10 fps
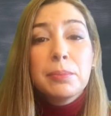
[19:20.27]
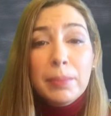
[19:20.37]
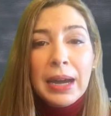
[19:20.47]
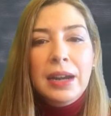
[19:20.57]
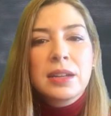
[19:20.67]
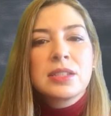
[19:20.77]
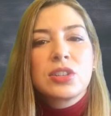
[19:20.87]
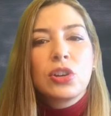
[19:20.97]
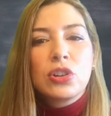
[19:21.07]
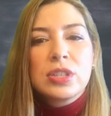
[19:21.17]

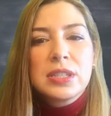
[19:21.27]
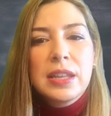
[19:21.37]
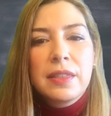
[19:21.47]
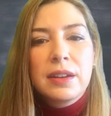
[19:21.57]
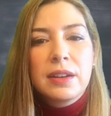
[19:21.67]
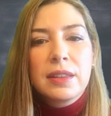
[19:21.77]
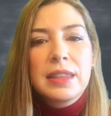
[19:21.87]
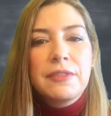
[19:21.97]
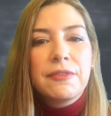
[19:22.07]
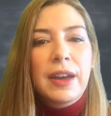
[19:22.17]
Marx, considered
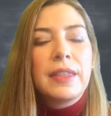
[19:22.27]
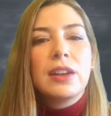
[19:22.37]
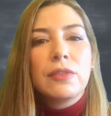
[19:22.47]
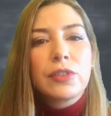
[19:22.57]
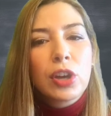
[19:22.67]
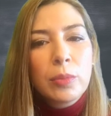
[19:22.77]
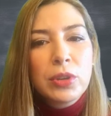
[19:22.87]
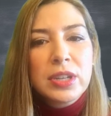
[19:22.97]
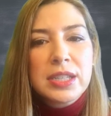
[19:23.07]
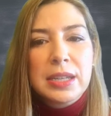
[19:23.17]
the father of
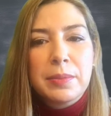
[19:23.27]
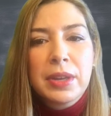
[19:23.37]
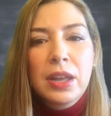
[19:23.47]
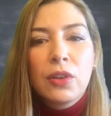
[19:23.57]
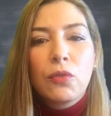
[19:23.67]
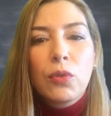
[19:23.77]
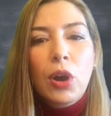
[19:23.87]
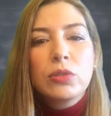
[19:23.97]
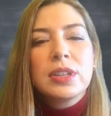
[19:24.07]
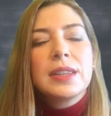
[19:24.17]
communism,
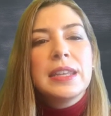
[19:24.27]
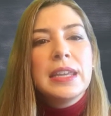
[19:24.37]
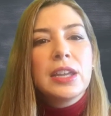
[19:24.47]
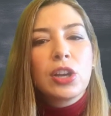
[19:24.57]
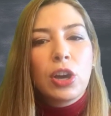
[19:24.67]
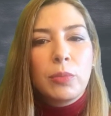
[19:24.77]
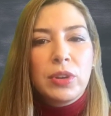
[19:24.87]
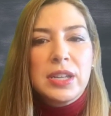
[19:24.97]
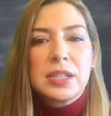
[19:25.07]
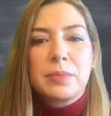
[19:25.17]
wrote the
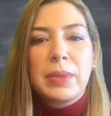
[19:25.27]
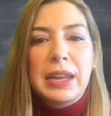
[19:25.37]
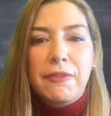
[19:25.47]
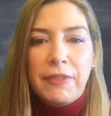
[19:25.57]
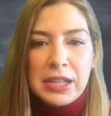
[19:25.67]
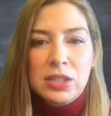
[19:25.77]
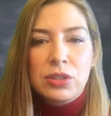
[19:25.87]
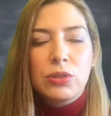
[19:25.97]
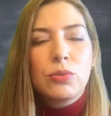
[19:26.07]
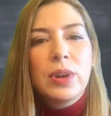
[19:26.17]
Communist
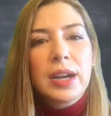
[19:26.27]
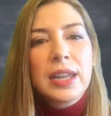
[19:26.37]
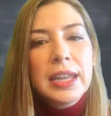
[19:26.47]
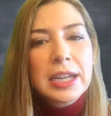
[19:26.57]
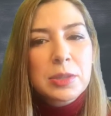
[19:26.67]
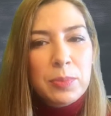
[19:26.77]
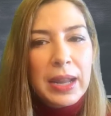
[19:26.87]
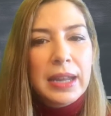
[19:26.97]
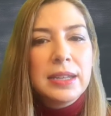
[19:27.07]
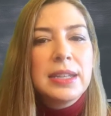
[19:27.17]
Manifesto, where he
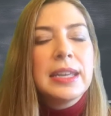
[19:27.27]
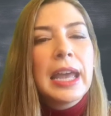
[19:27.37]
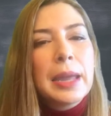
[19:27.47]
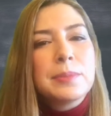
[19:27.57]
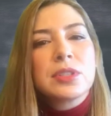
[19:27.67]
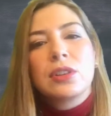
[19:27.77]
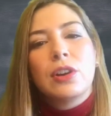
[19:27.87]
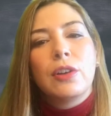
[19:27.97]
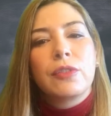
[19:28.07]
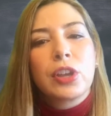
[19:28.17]
explained the aims
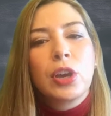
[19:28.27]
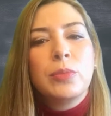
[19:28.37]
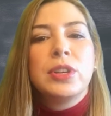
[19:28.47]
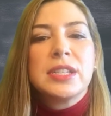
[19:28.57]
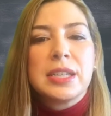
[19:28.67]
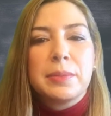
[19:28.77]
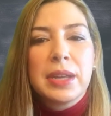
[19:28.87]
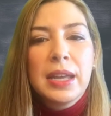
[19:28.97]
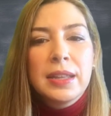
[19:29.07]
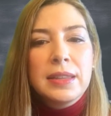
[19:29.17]
of communism,
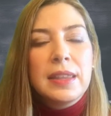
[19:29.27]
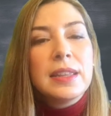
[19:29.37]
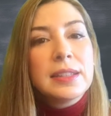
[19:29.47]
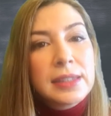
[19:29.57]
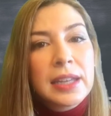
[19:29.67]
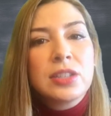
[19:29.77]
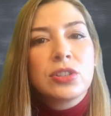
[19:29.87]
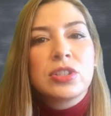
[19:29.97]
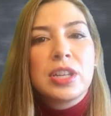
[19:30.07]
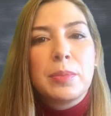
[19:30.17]
the
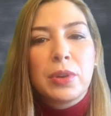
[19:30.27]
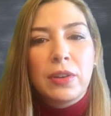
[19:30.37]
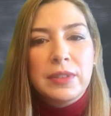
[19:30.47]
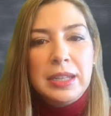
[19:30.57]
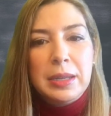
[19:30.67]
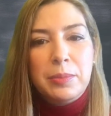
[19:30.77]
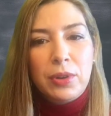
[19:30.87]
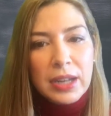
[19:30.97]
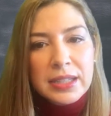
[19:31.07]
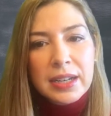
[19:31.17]
dictatorship of the
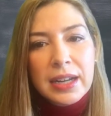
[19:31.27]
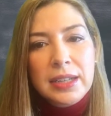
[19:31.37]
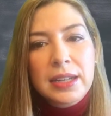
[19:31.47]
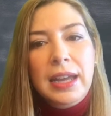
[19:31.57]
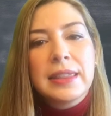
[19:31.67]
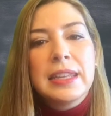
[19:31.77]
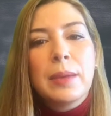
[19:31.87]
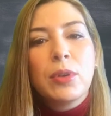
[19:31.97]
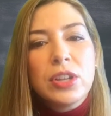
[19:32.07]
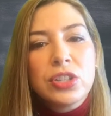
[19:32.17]
proletariat, and the
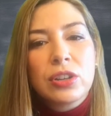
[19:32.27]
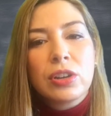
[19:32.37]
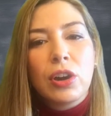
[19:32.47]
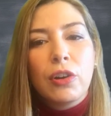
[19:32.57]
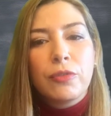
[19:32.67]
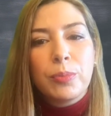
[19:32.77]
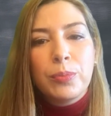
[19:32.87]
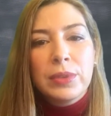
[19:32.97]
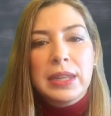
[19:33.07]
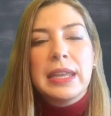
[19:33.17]
abolition of
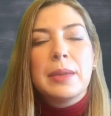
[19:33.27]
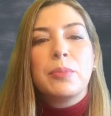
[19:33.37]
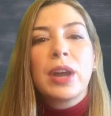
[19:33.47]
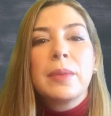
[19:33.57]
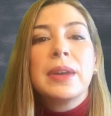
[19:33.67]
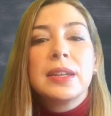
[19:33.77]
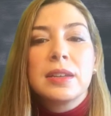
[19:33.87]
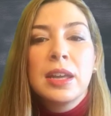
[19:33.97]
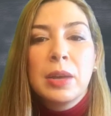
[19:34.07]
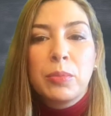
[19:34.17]
the private
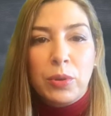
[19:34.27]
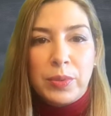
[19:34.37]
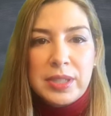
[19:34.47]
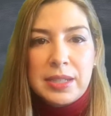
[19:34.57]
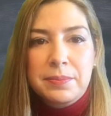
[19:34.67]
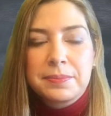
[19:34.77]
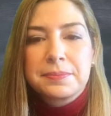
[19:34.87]
property.